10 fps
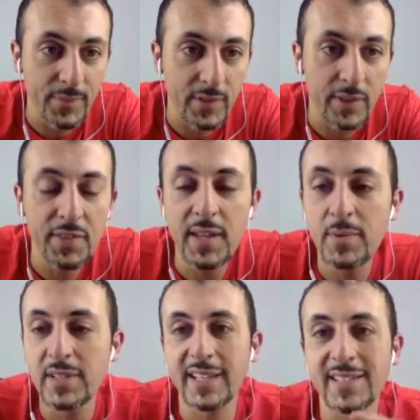The theme
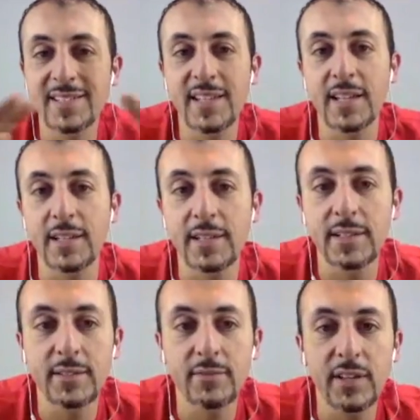is like a skin,
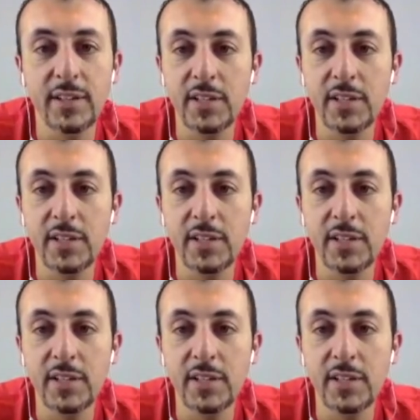right?